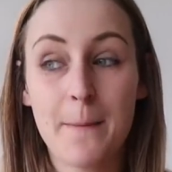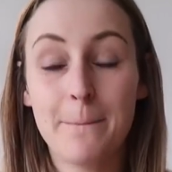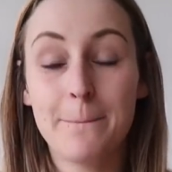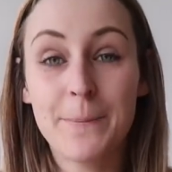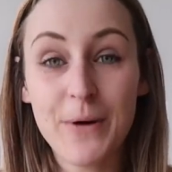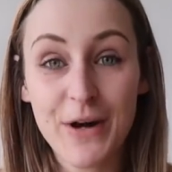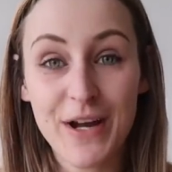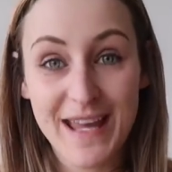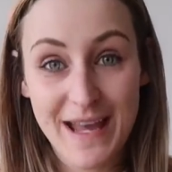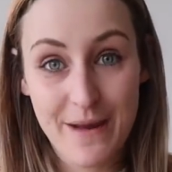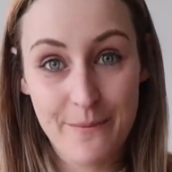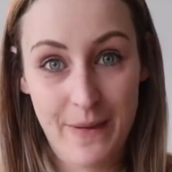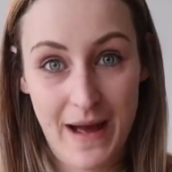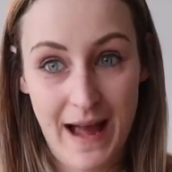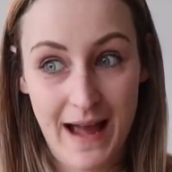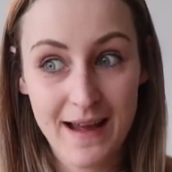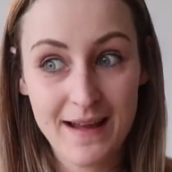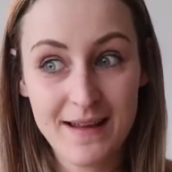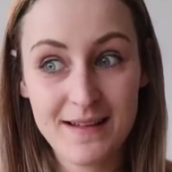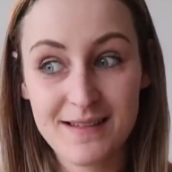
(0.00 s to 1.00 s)
bucket
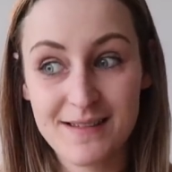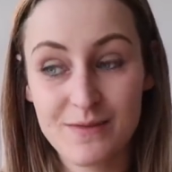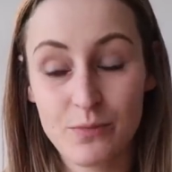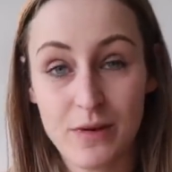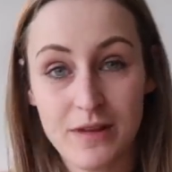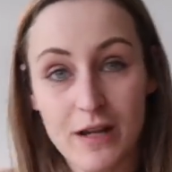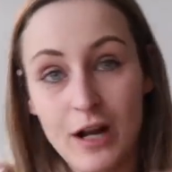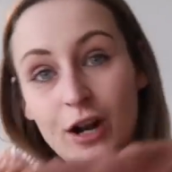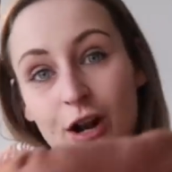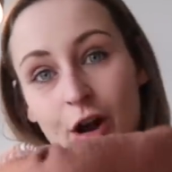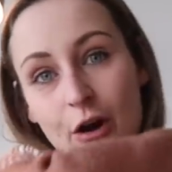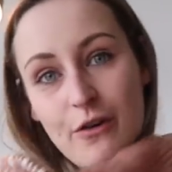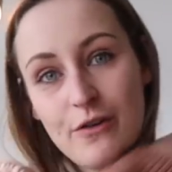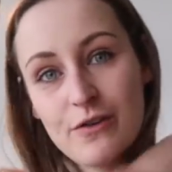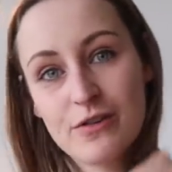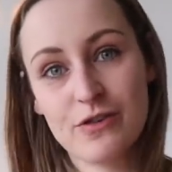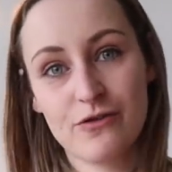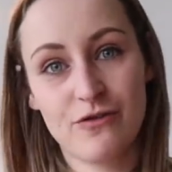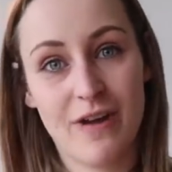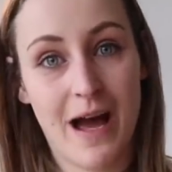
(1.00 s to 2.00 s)
bags with a long
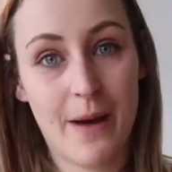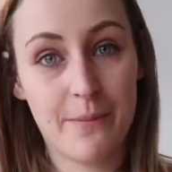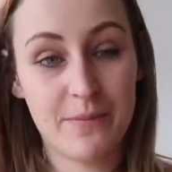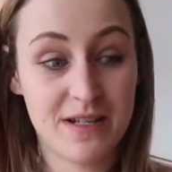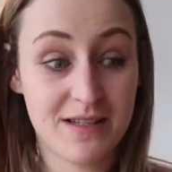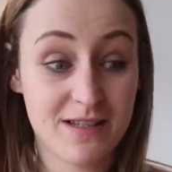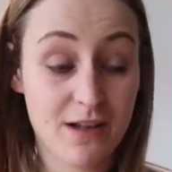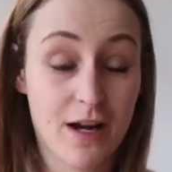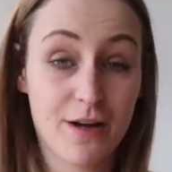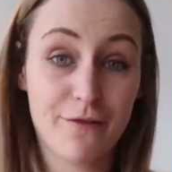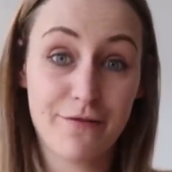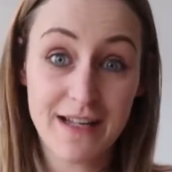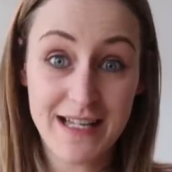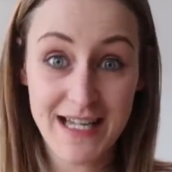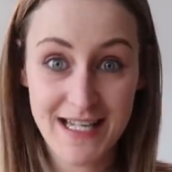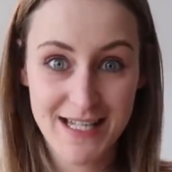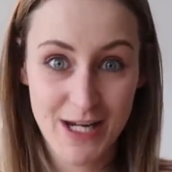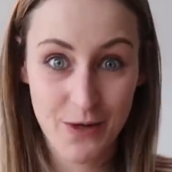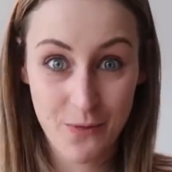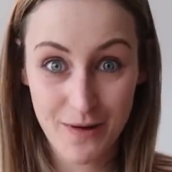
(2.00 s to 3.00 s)
strap designed for
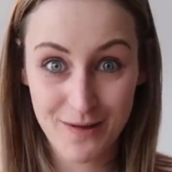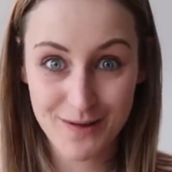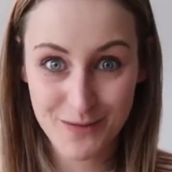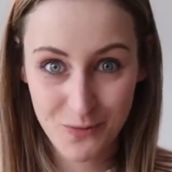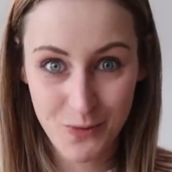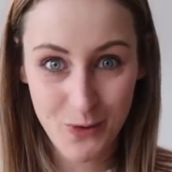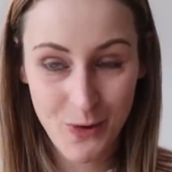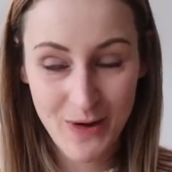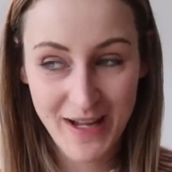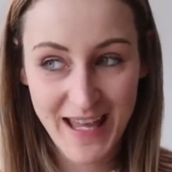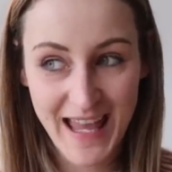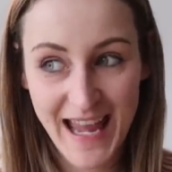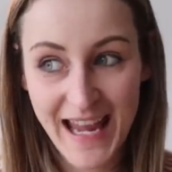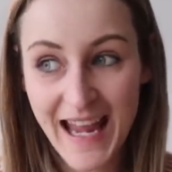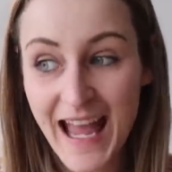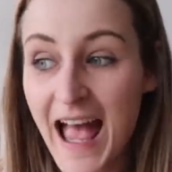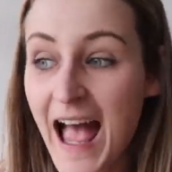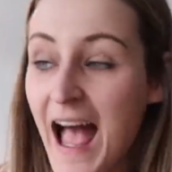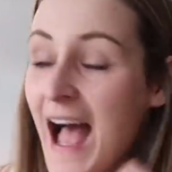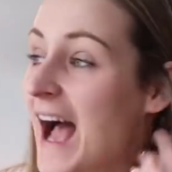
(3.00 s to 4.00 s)
knitting whilst walking.